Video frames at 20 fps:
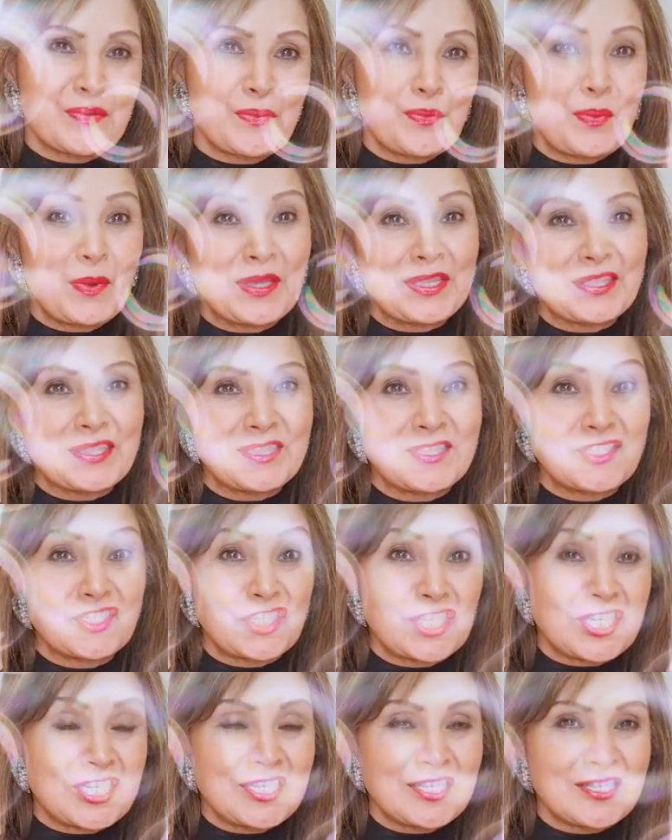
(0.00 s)
with
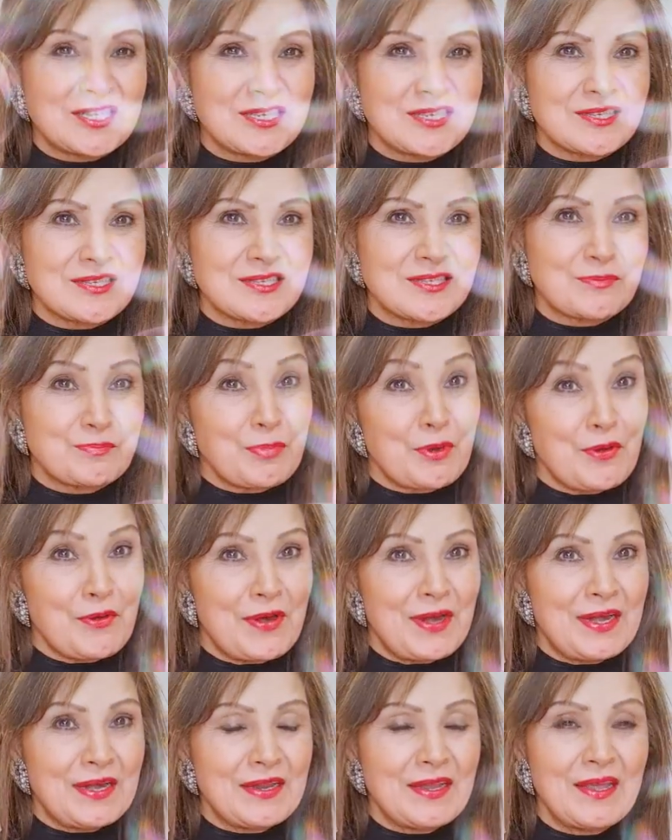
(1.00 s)
Jesus'
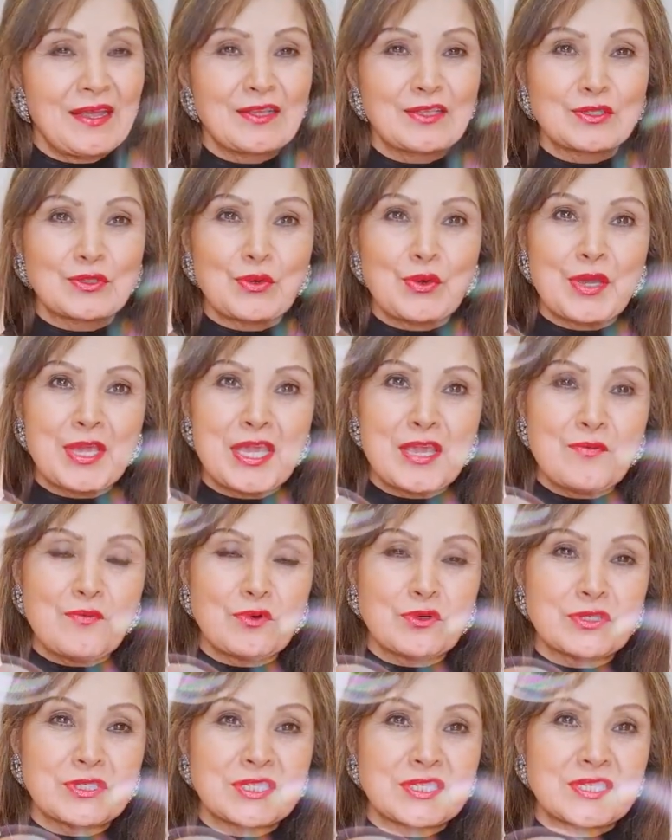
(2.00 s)
spirit. So he
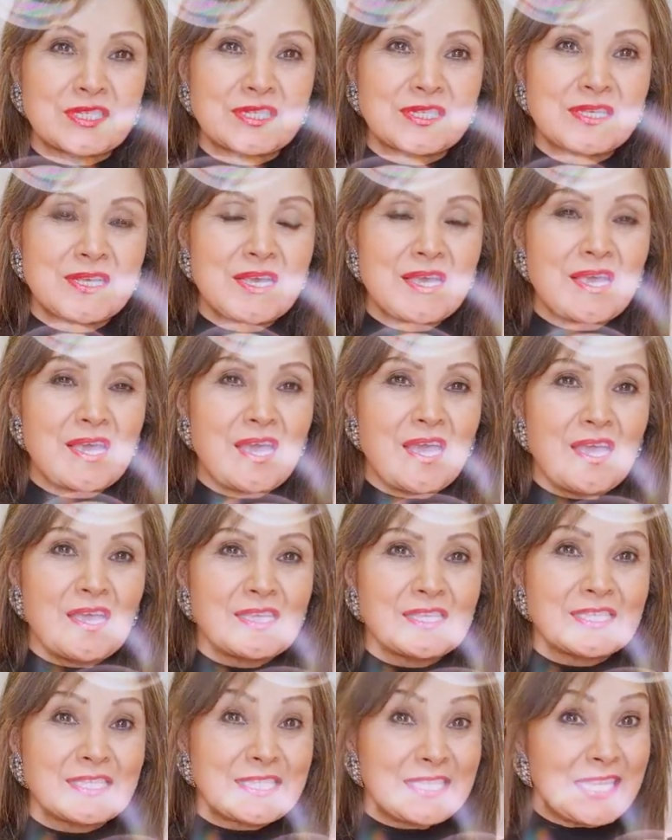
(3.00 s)
was
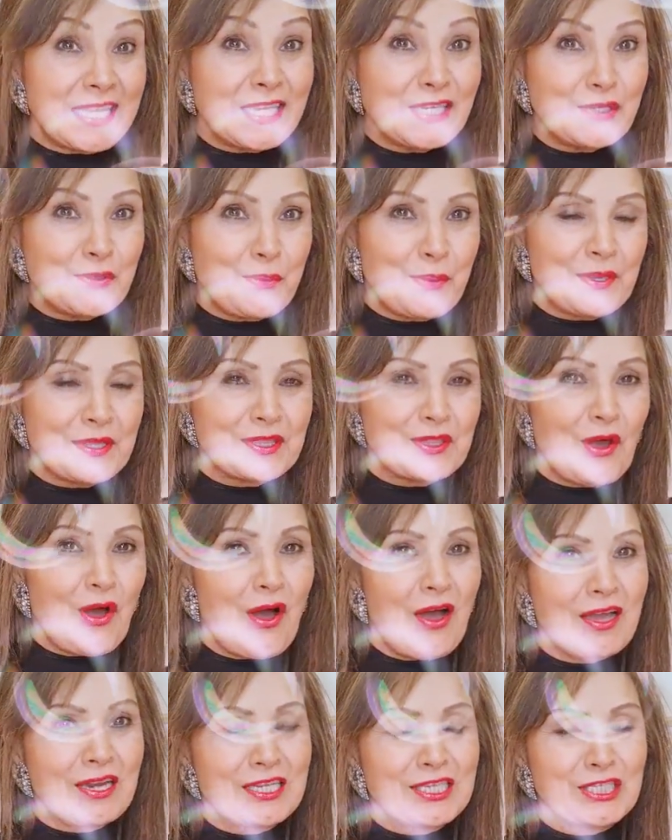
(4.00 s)
sealed with the
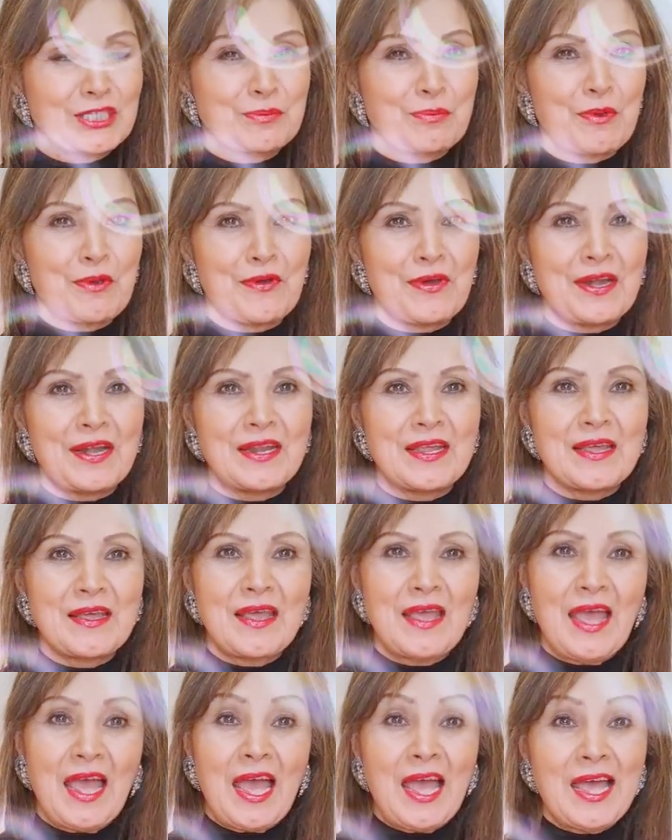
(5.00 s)
Holy Spirit,
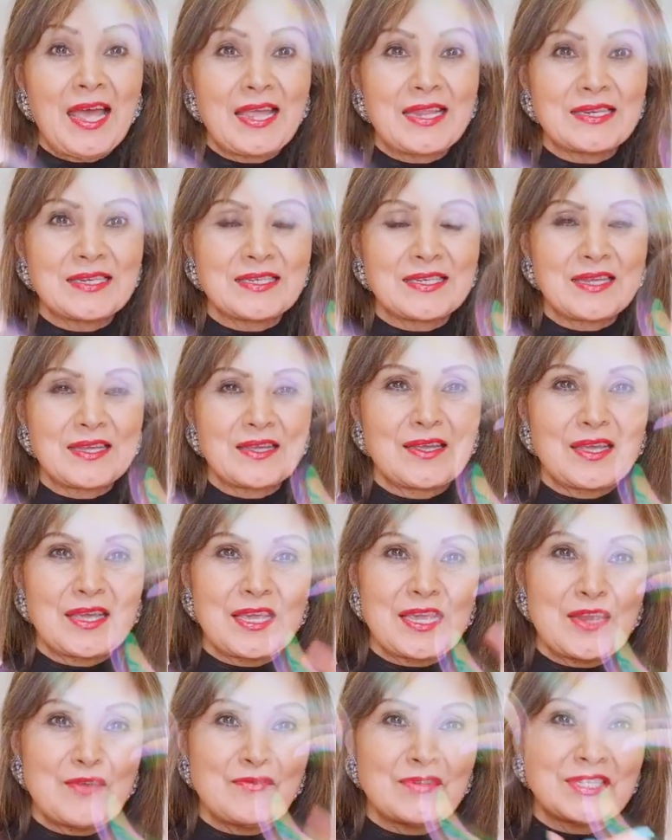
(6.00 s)
and
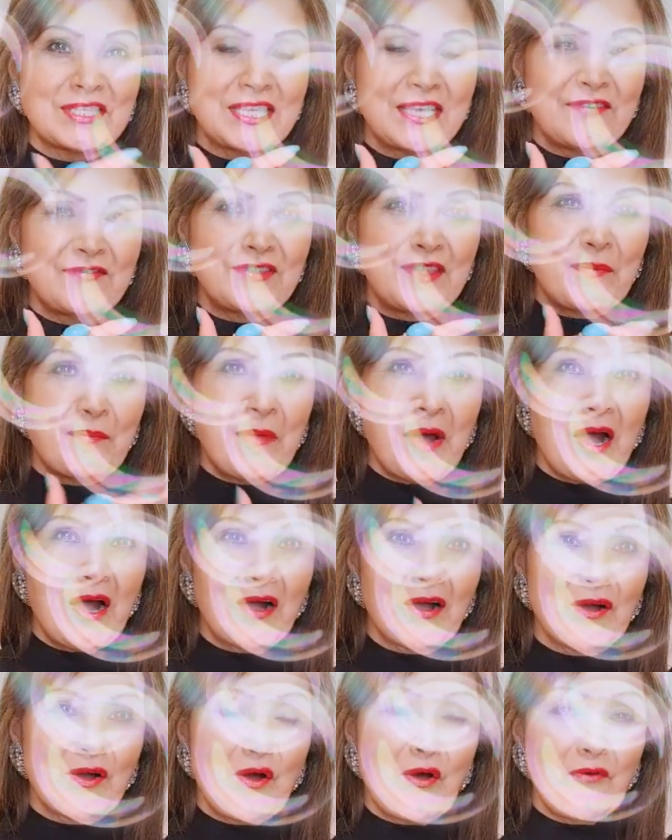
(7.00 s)
he received the
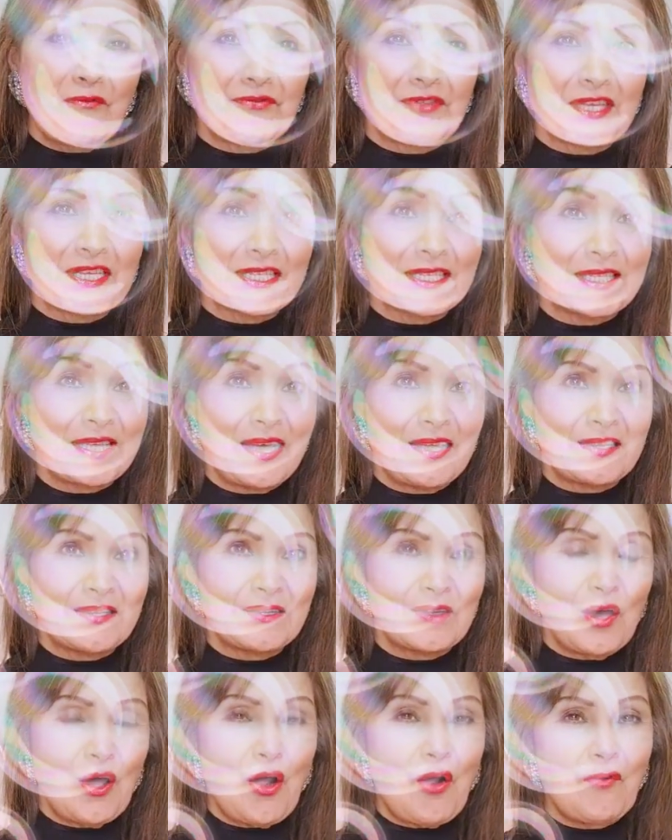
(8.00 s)
mark of the
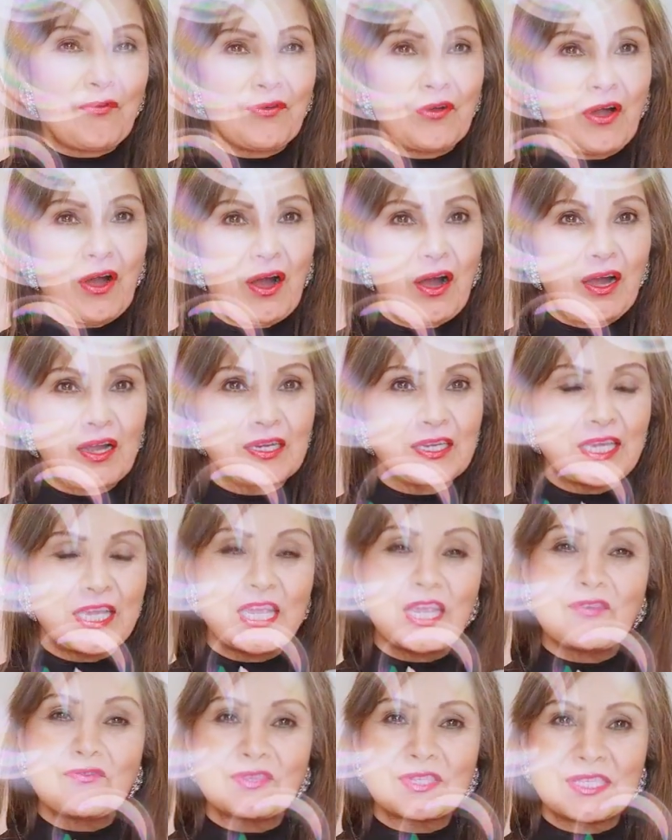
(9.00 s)
Son of God.
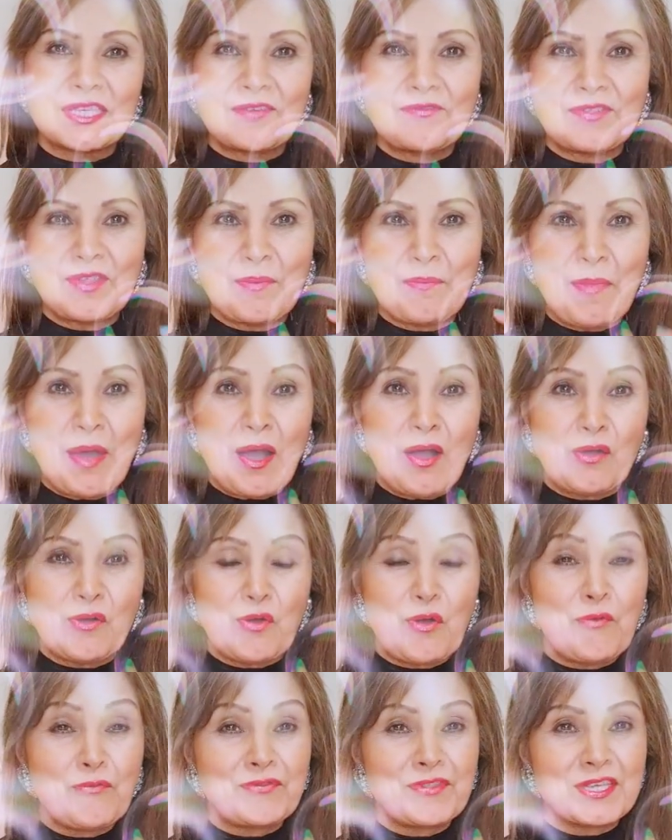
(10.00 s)
He received the mark
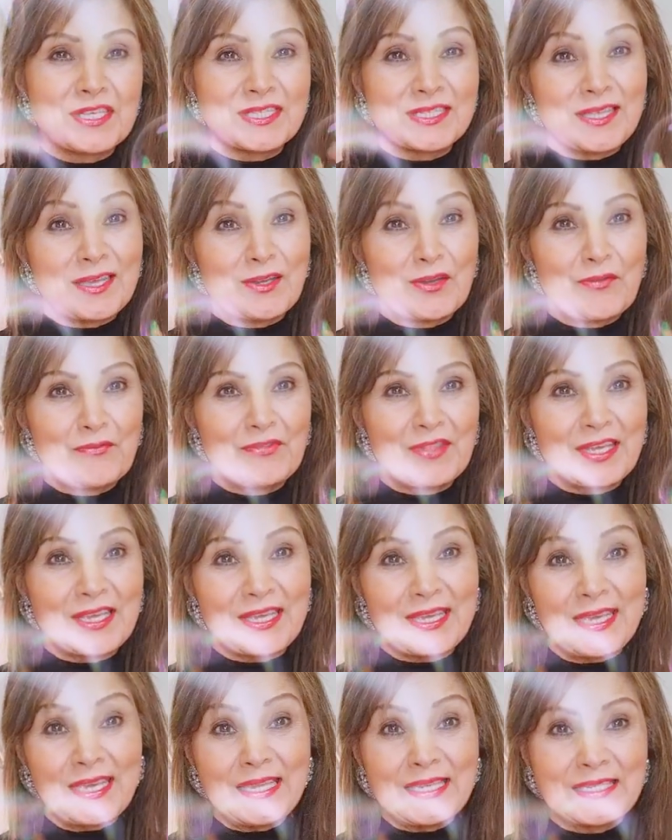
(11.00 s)
of the Son of the
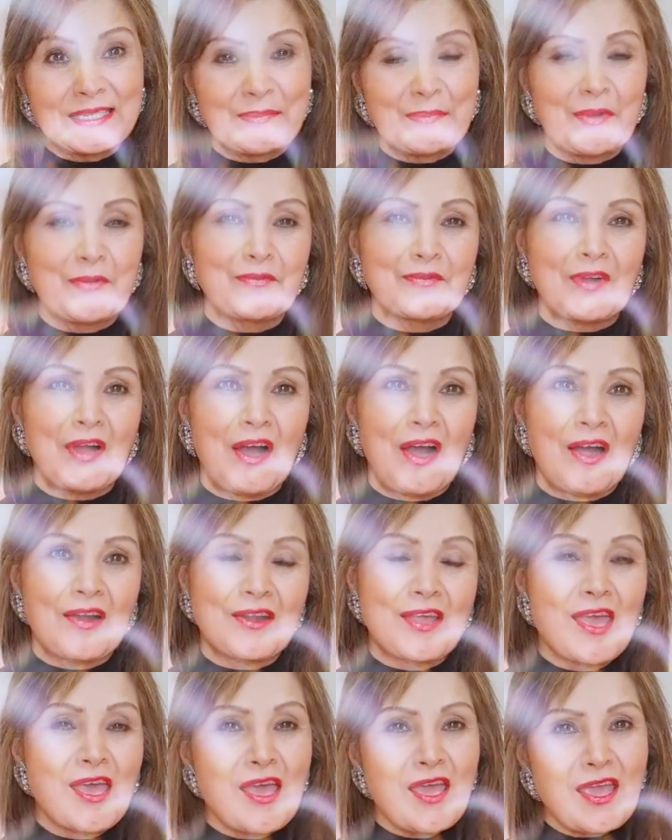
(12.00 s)
Kingdom of God.
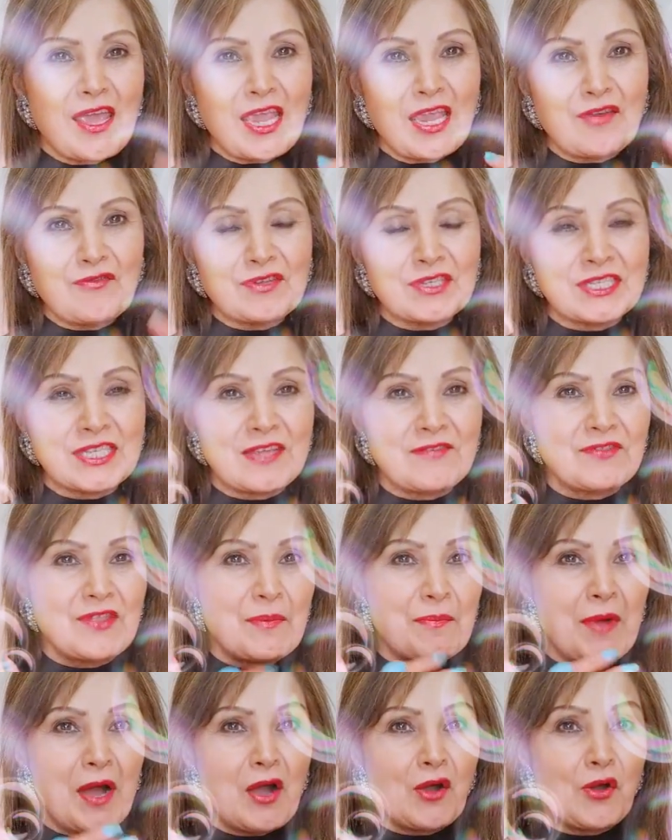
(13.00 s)
He received the
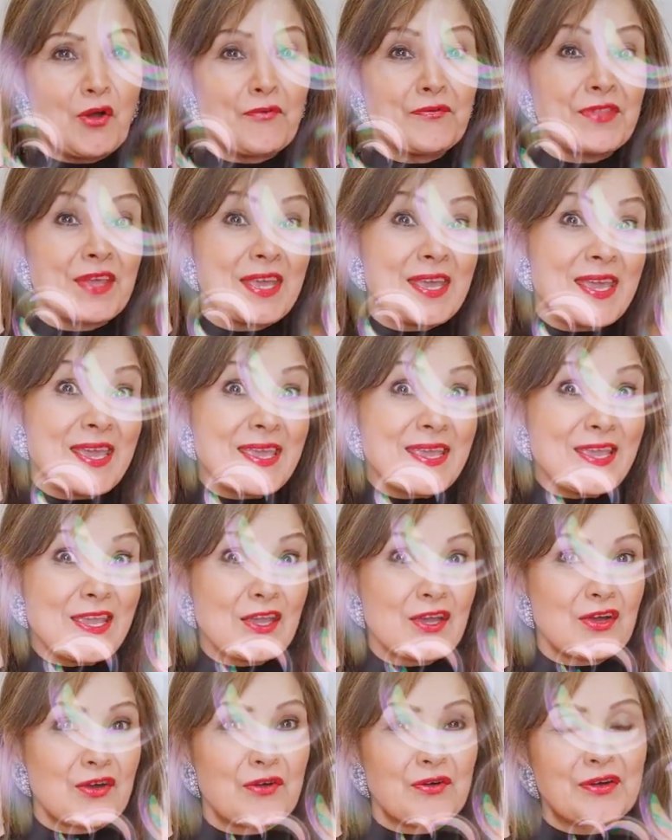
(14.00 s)
mark of the
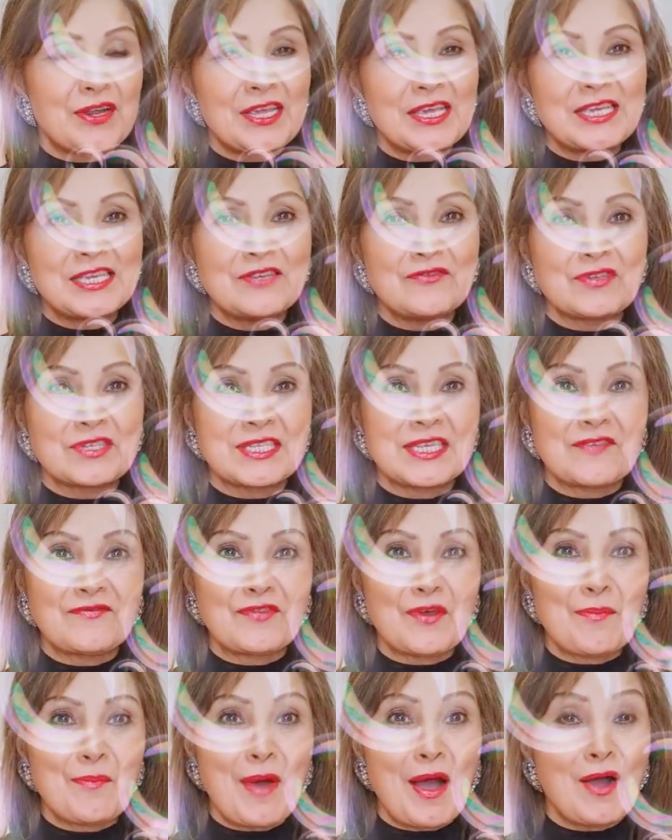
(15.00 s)
heir. He received
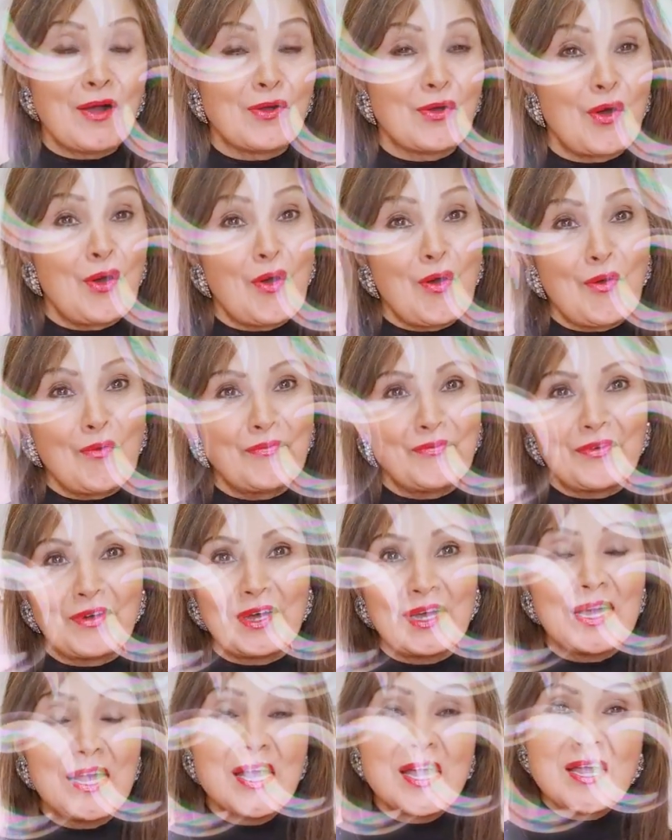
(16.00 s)
the mark of
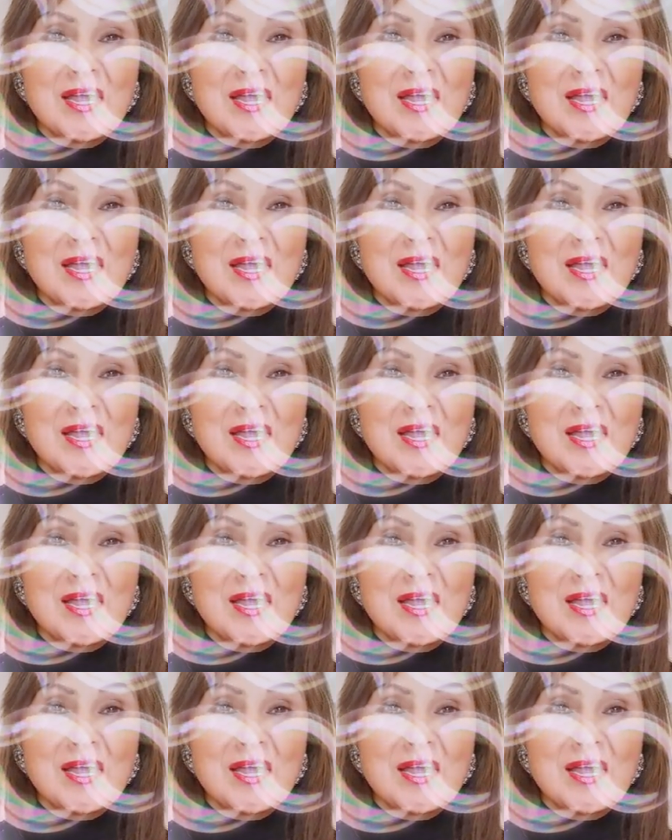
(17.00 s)
a